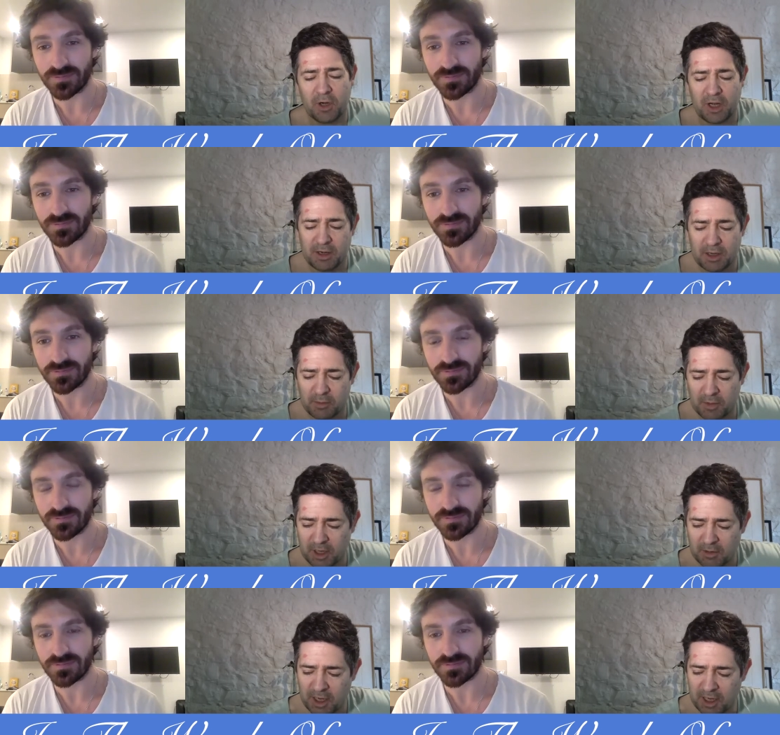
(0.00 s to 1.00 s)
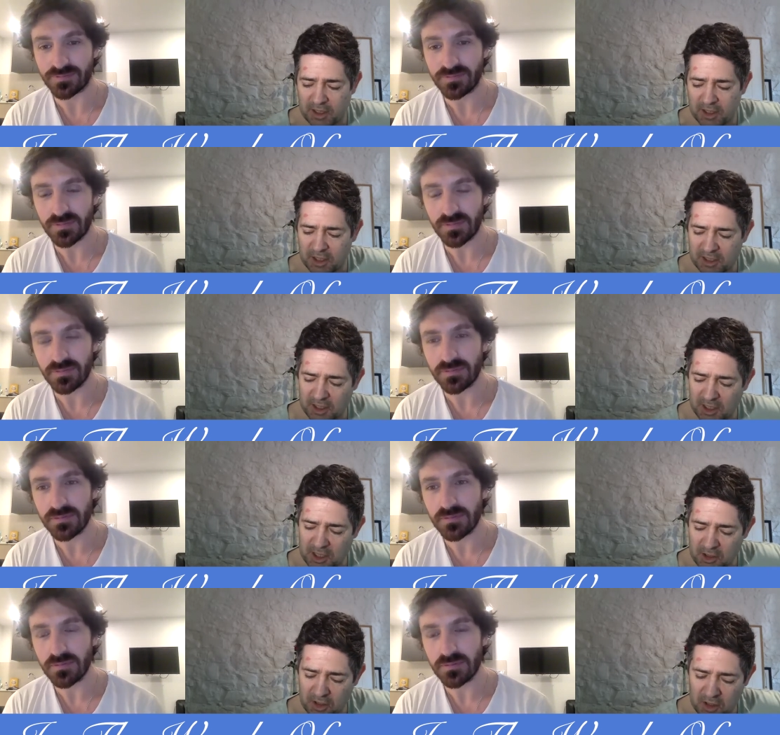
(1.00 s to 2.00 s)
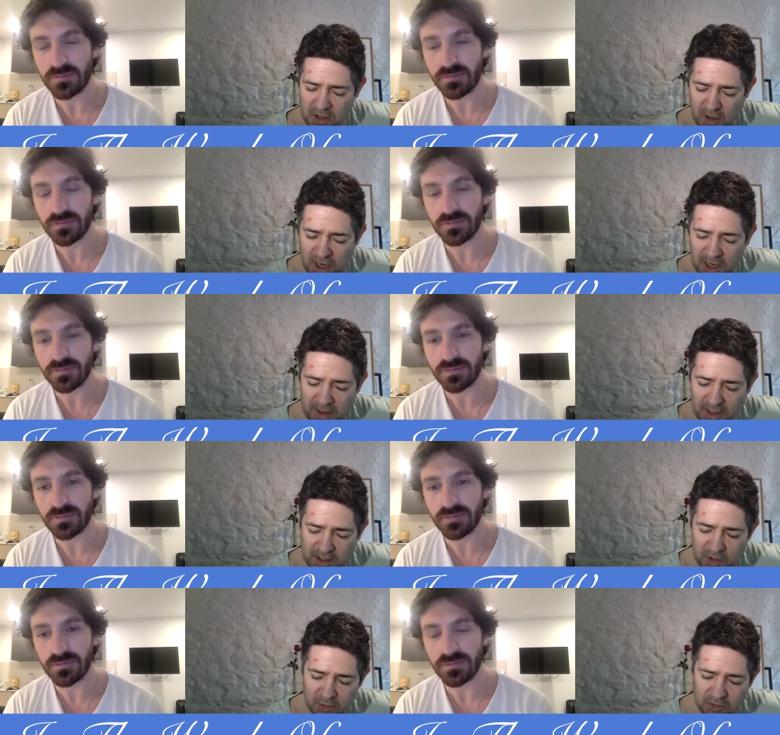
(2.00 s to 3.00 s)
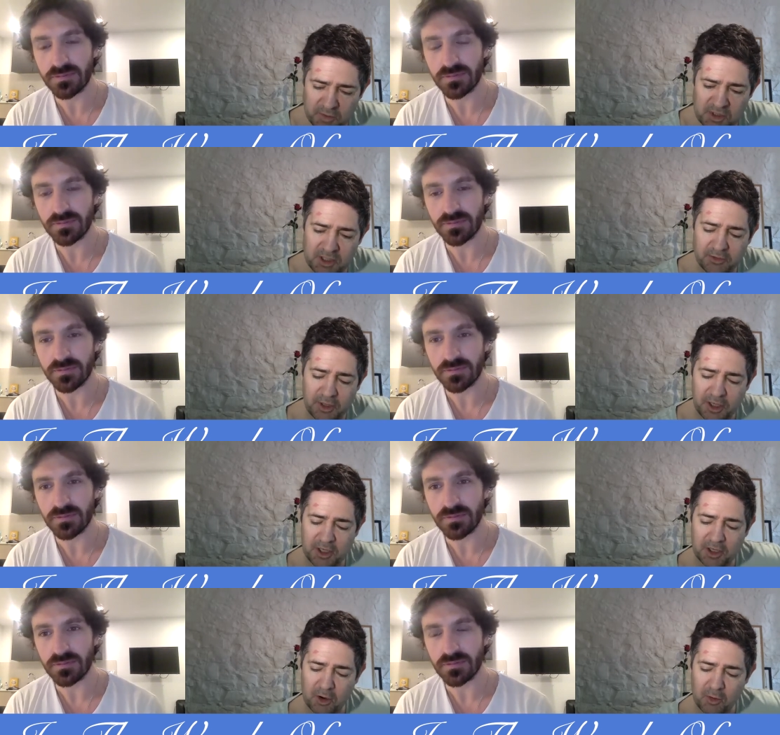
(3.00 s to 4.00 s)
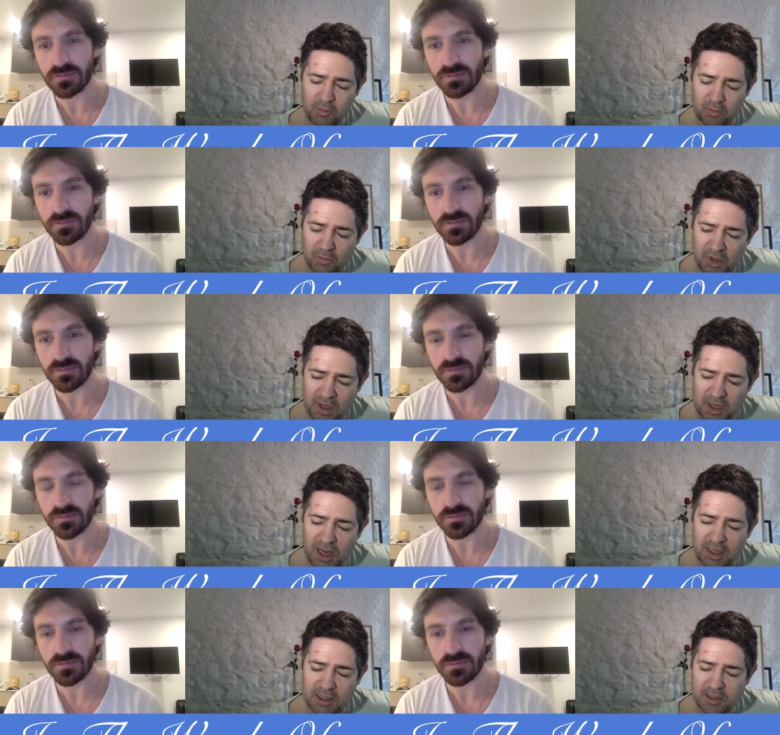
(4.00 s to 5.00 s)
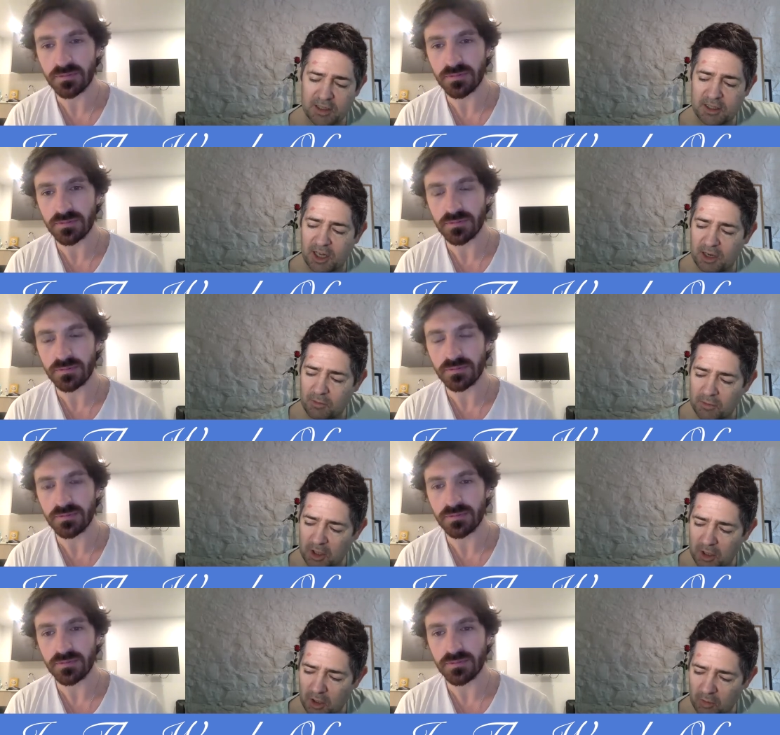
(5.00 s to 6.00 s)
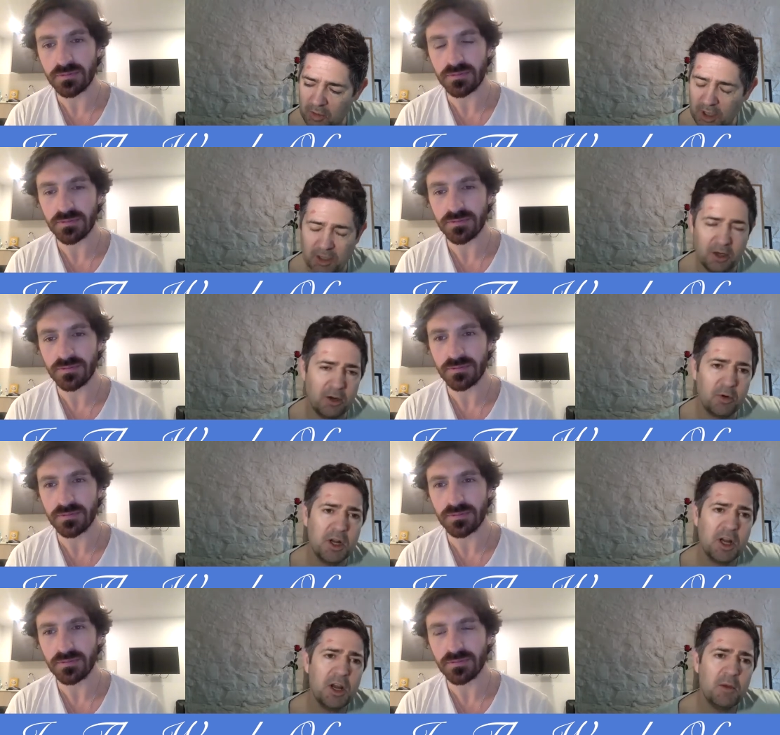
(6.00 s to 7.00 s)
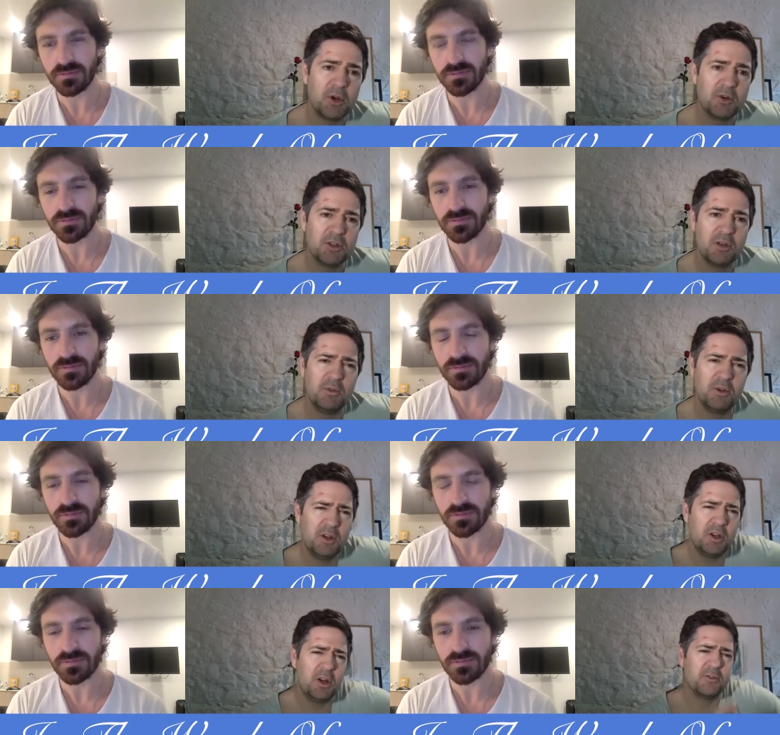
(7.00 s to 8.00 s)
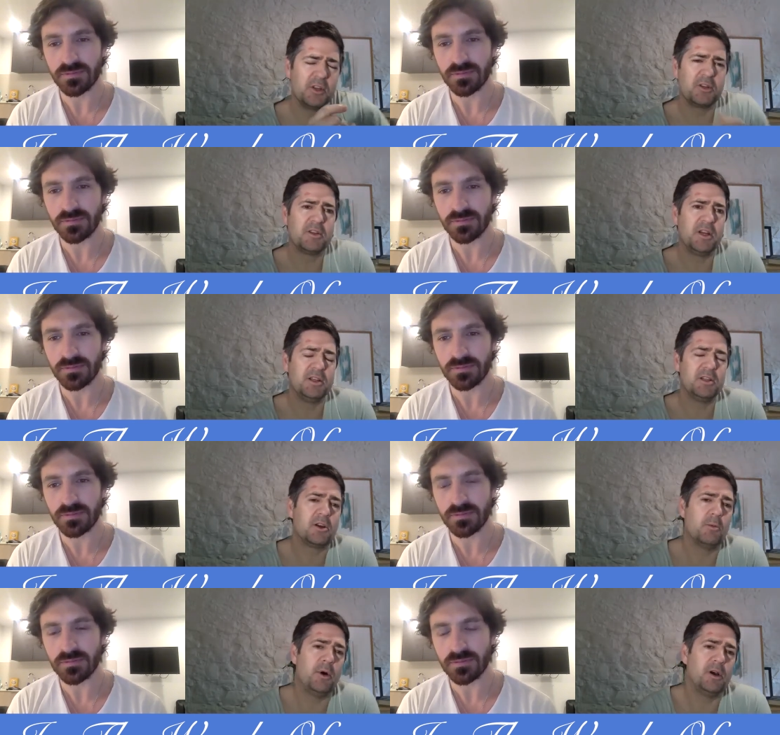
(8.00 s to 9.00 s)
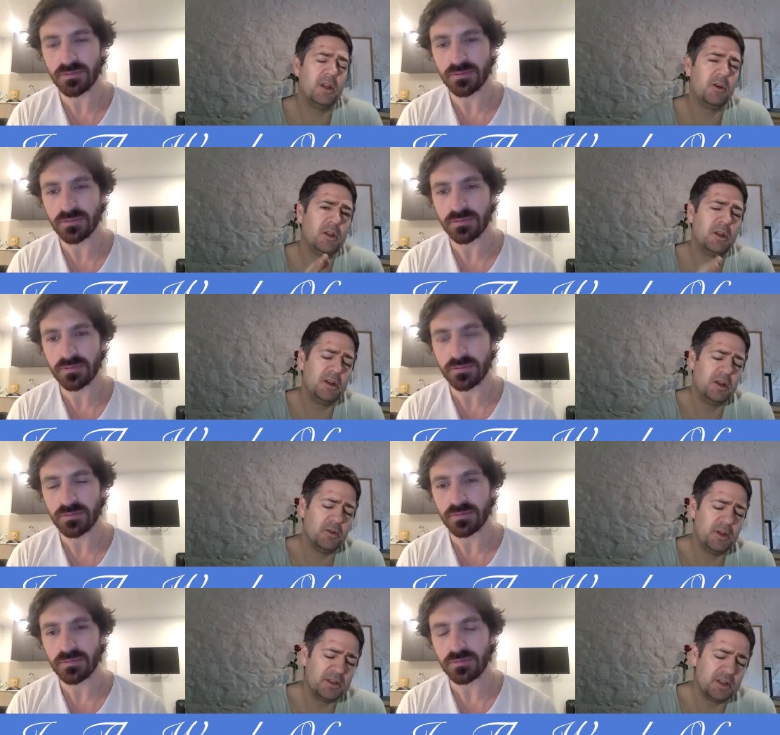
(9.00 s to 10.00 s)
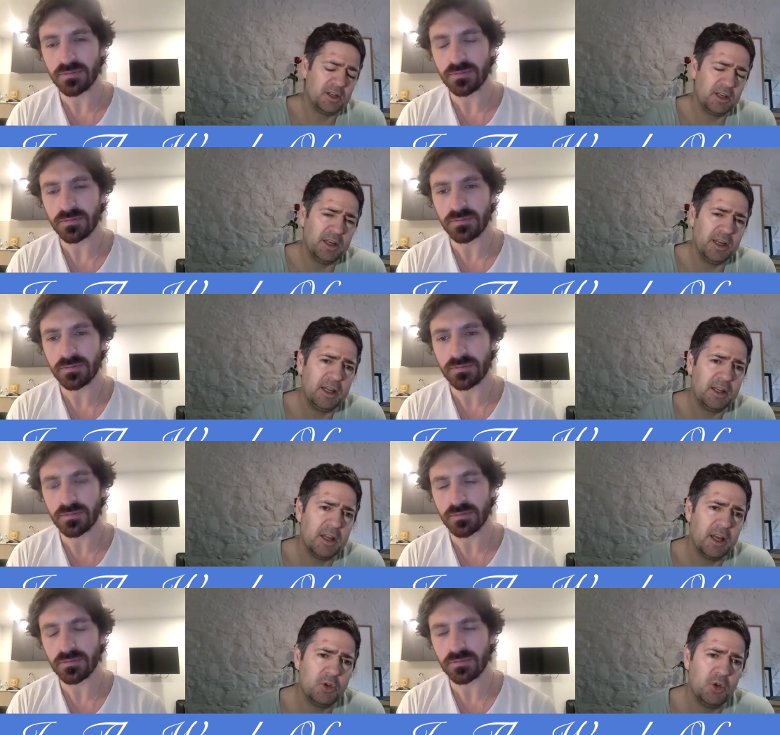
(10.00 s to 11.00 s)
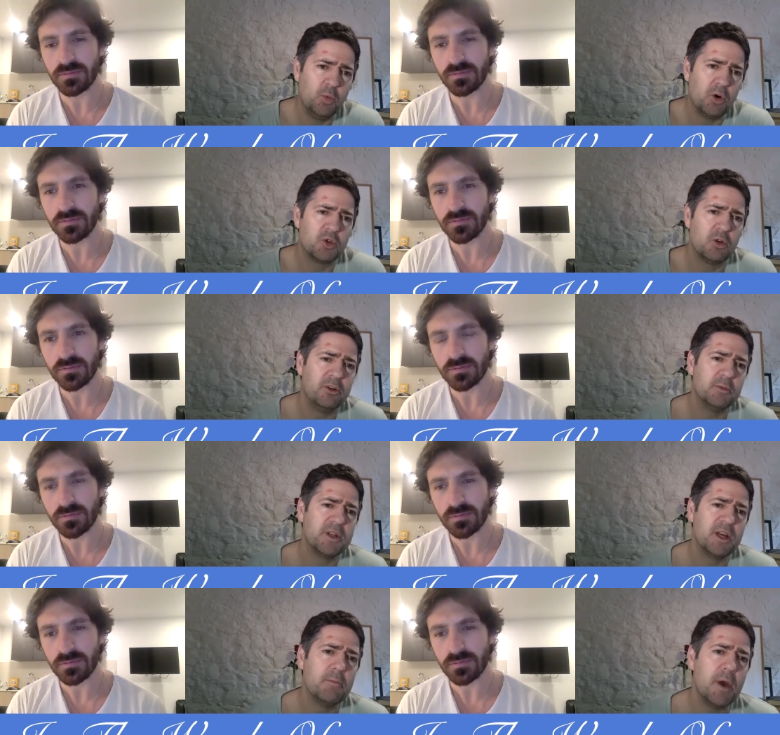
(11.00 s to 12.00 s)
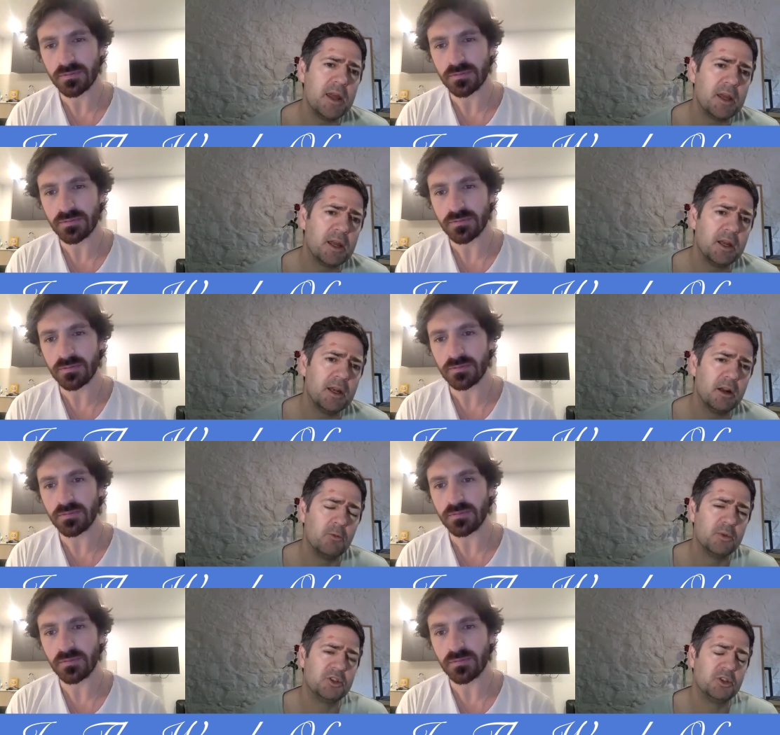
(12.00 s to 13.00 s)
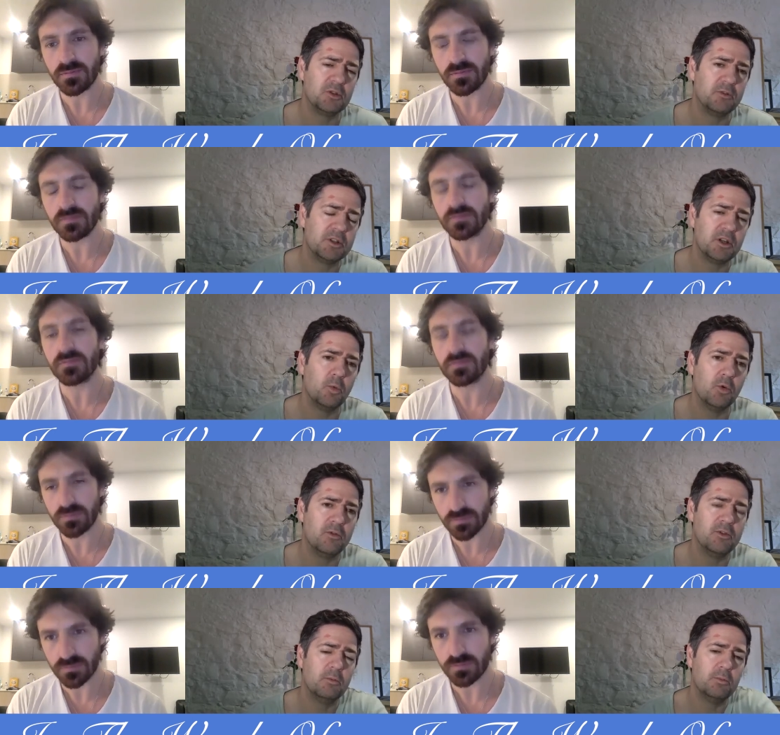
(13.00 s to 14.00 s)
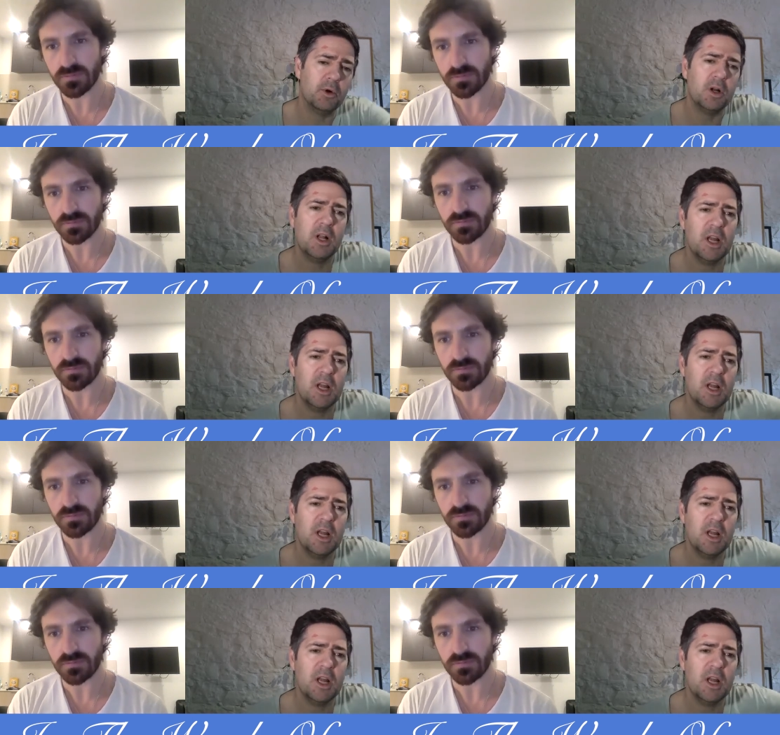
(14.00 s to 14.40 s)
Speaker 1: but I, I'm I'm getting the gist here that you, you you like that sort of specific, you know, gangster type, you know, I don't know, because you you, you know, obviously Scorsese and Coppola, that you know, there's a link there between what sort of films they make, and I know Platoon's obviously a war film, but